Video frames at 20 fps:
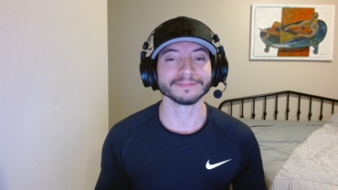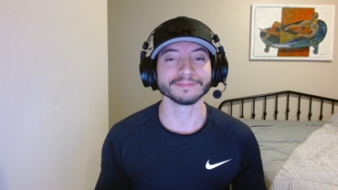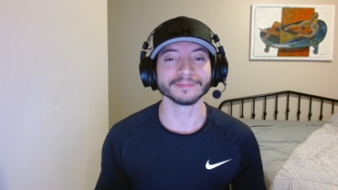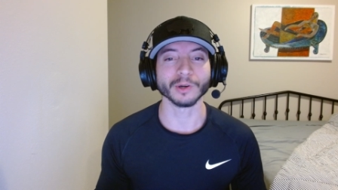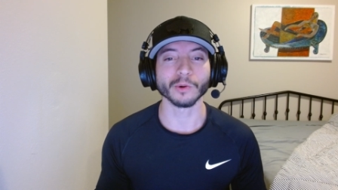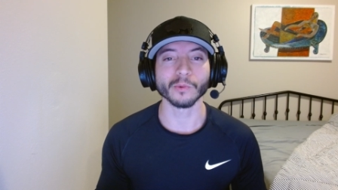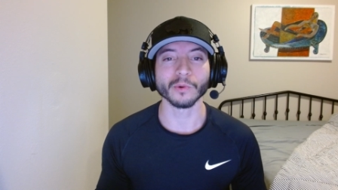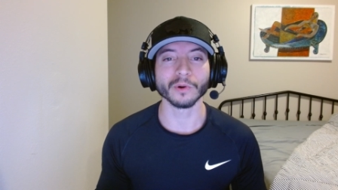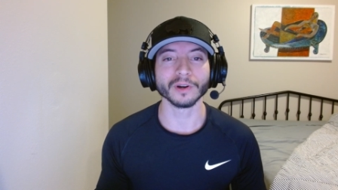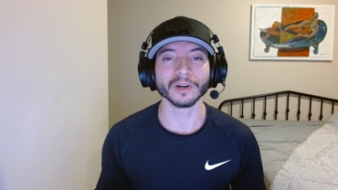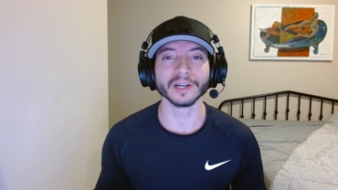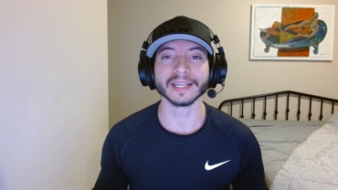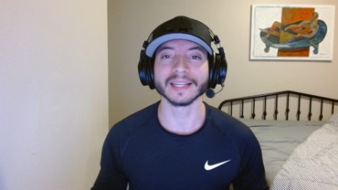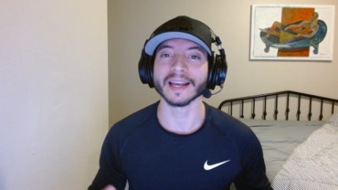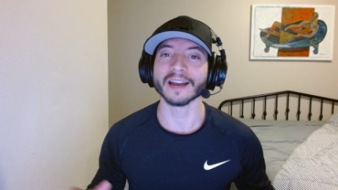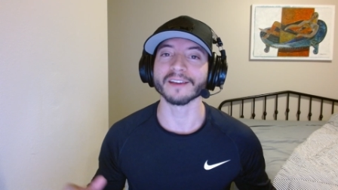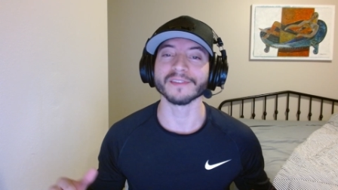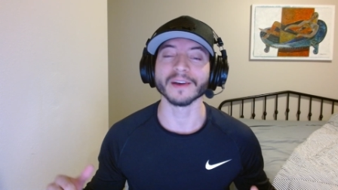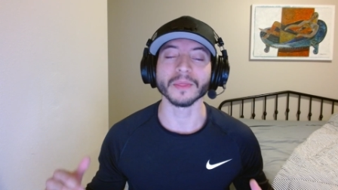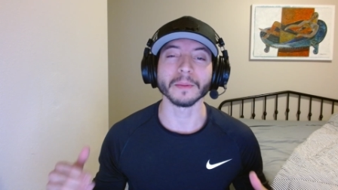don't worry,
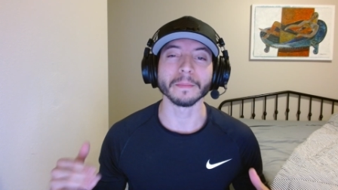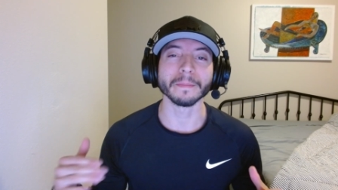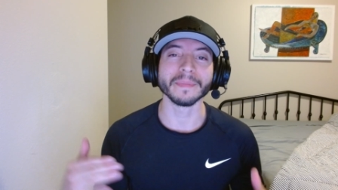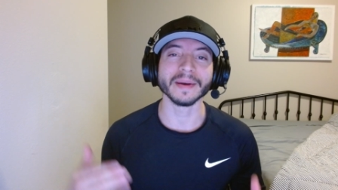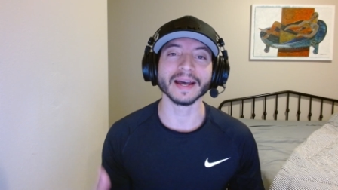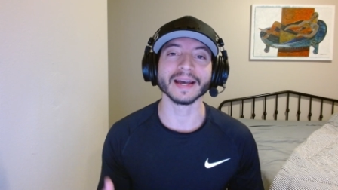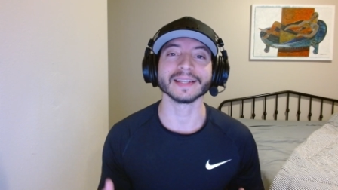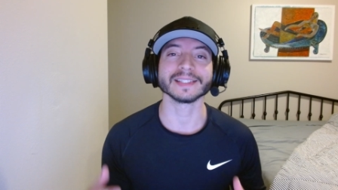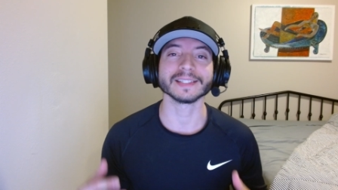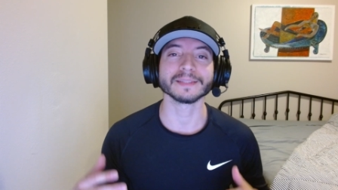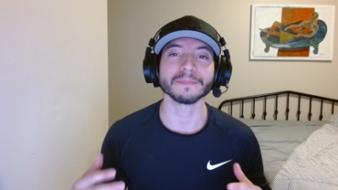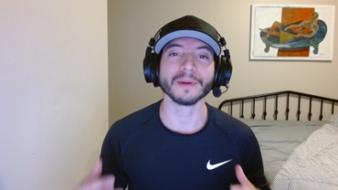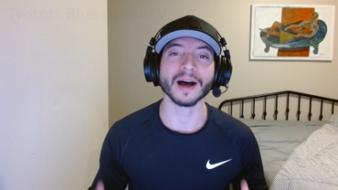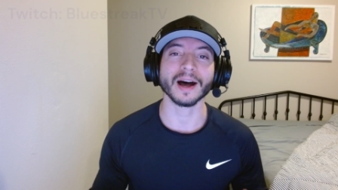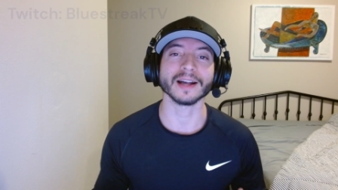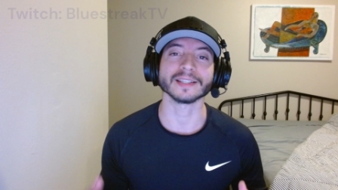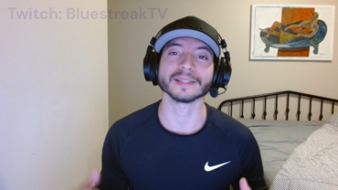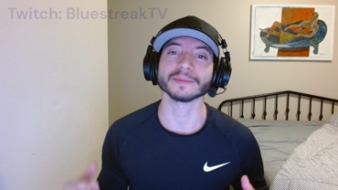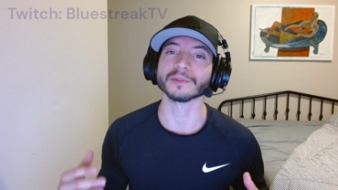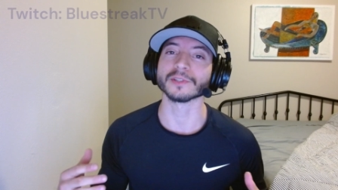I found the best
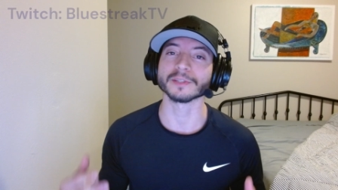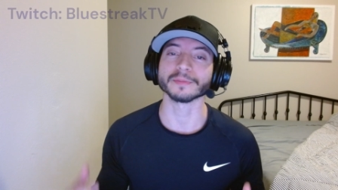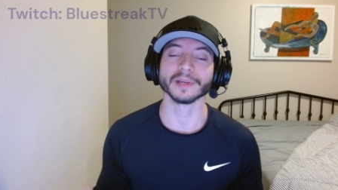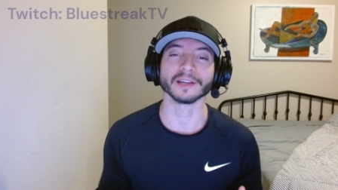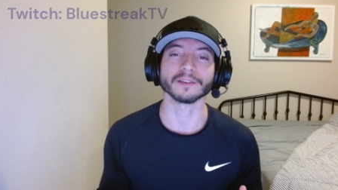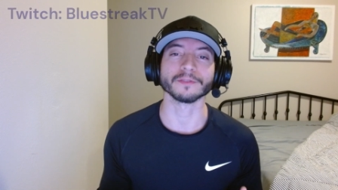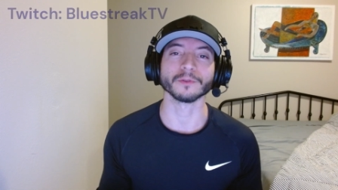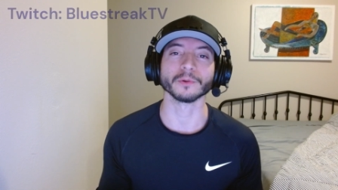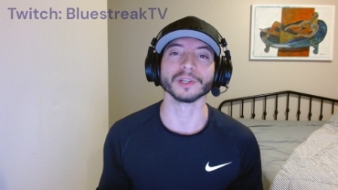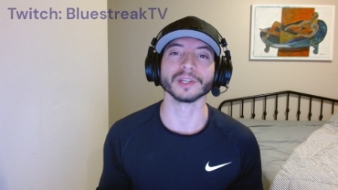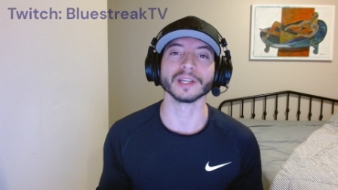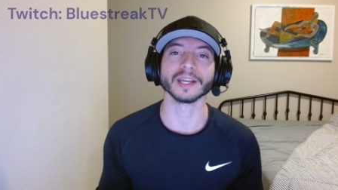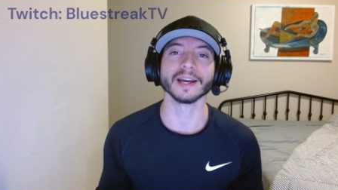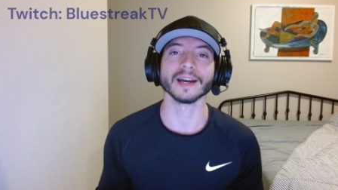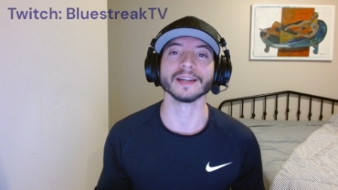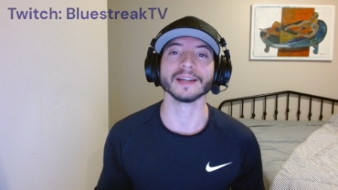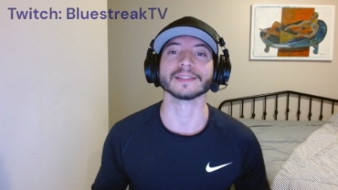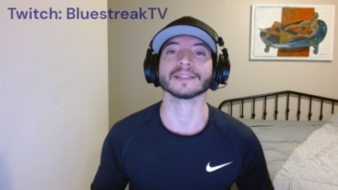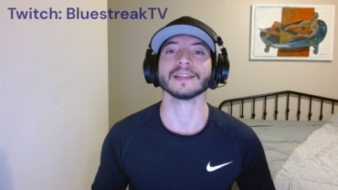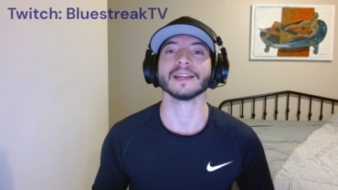possible spec for you
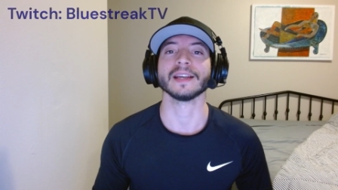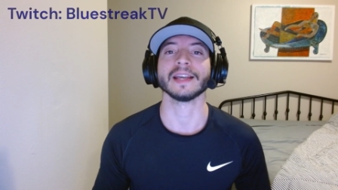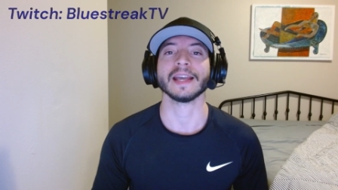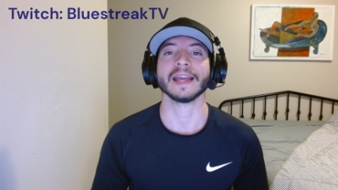guys.